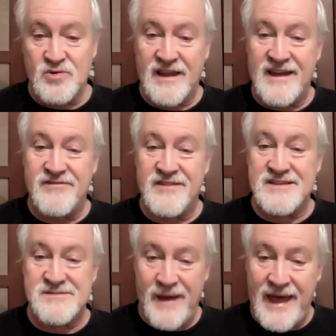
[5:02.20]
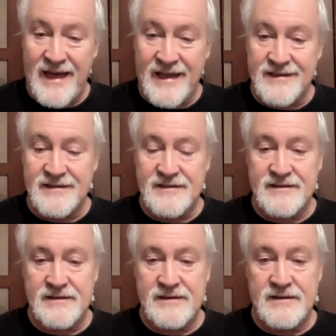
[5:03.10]
your life is back
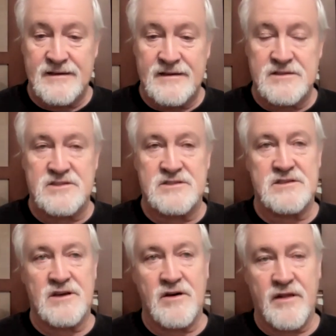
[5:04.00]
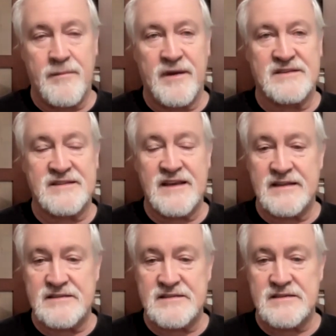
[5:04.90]
she's oh that makes
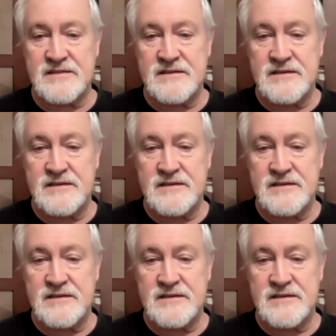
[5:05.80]
sense